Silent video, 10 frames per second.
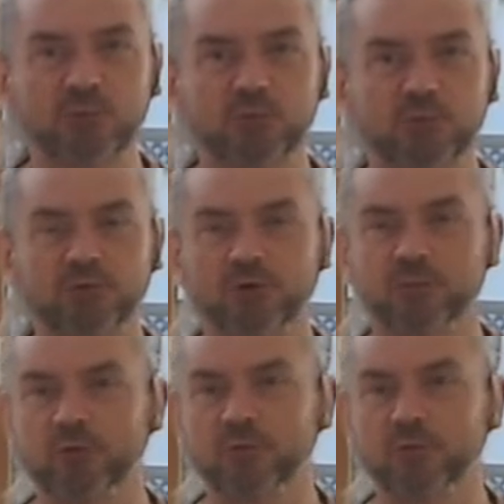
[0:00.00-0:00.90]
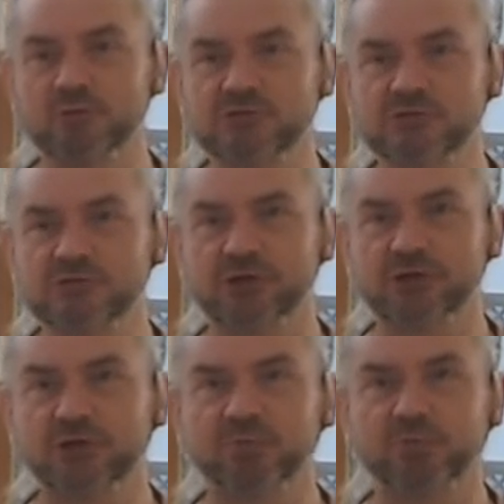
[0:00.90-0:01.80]
I hope that was
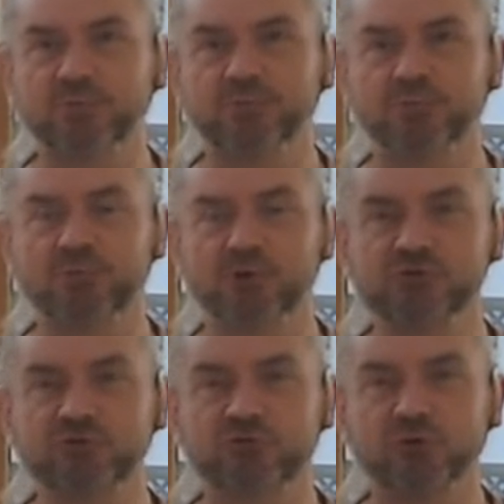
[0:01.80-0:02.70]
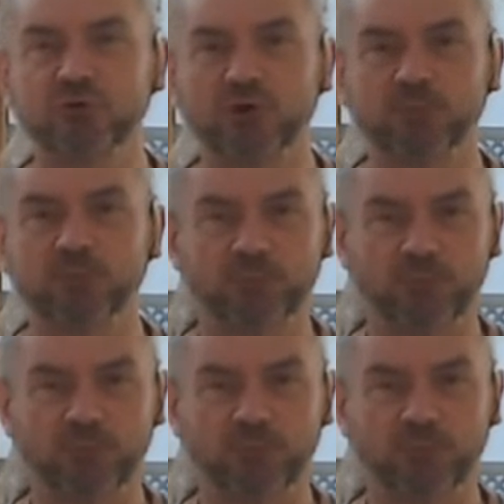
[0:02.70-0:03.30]
useful for you.